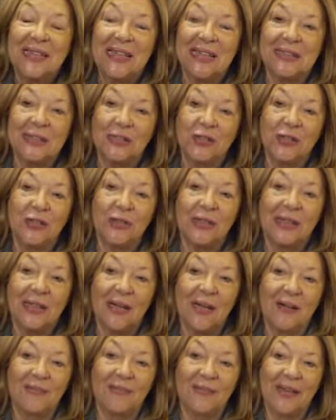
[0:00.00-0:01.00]
an enduring
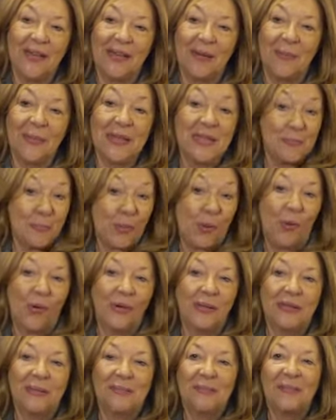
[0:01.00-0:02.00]
love, is
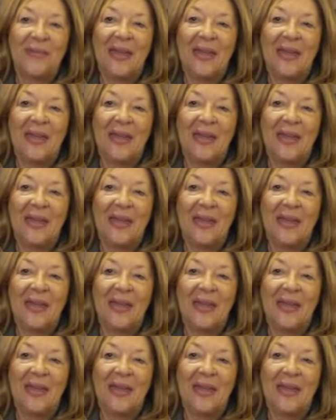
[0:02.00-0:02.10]
born.